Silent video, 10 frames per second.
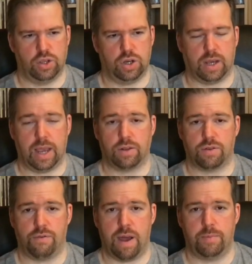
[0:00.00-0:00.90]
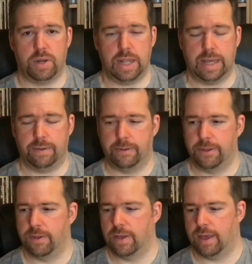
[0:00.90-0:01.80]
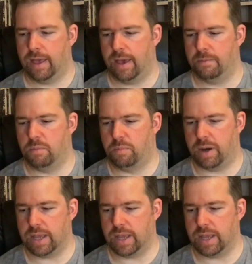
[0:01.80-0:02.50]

chuck extra RAM into it.